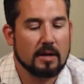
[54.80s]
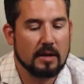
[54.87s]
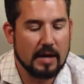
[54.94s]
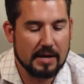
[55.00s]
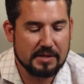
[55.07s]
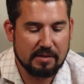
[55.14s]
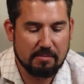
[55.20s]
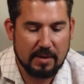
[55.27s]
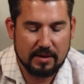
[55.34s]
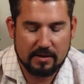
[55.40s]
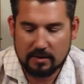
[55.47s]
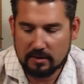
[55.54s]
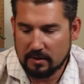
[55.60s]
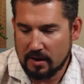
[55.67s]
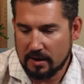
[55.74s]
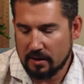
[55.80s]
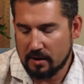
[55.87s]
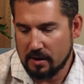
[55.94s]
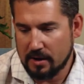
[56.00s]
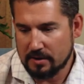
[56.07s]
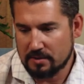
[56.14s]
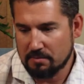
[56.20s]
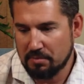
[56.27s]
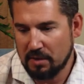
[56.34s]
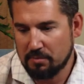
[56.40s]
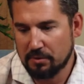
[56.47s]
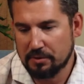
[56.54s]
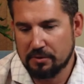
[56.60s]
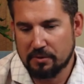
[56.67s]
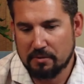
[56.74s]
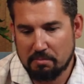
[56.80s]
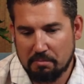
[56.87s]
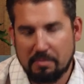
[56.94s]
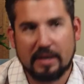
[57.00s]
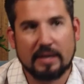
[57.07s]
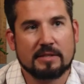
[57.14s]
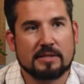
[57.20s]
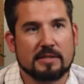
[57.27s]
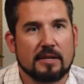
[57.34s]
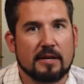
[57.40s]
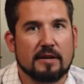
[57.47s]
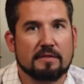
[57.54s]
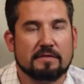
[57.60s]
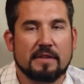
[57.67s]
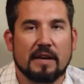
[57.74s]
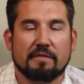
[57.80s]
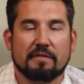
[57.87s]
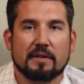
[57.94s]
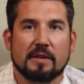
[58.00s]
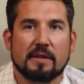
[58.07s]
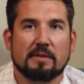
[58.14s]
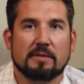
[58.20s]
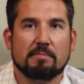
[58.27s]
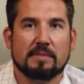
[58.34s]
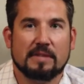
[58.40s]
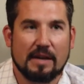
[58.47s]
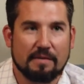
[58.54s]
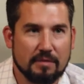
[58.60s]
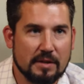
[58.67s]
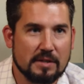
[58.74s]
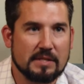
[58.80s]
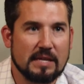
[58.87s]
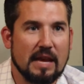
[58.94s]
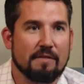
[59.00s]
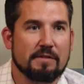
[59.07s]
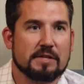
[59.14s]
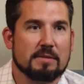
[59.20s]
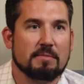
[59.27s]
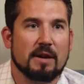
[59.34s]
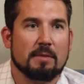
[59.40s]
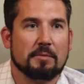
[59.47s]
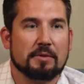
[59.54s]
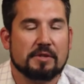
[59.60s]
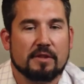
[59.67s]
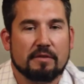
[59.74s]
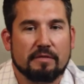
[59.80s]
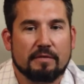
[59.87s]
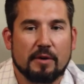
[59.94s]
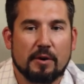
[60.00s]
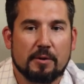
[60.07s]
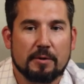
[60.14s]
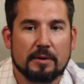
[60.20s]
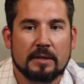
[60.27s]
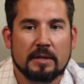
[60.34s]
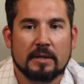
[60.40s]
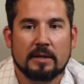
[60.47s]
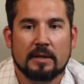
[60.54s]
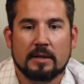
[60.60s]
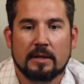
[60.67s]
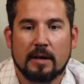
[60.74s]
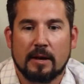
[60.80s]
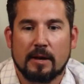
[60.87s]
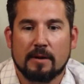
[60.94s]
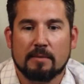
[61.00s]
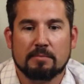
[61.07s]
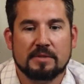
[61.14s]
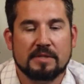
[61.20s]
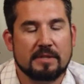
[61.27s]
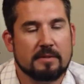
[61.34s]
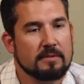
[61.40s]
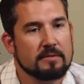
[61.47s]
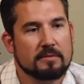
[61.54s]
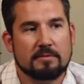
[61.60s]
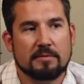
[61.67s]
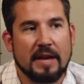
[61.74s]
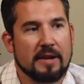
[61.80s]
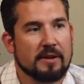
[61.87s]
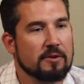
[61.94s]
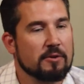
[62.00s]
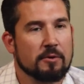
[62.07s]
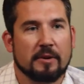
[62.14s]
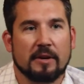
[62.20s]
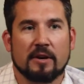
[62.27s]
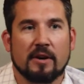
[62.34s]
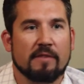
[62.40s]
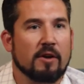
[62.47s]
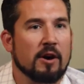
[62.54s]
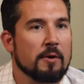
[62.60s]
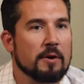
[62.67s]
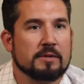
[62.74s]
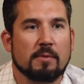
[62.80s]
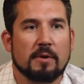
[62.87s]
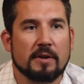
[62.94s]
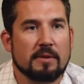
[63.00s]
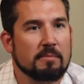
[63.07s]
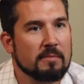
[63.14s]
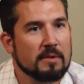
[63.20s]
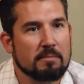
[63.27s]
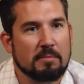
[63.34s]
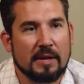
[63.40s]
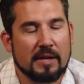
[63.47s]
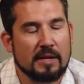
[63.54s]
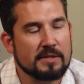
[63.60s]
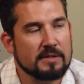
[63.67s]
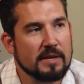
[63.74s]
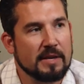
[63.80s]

gosh, I've met a lot of awesome people doing big stuff. Definitely, definitely saved some numbers in the phone. Um, Dana Cornell, I've always wanted to meet. He's,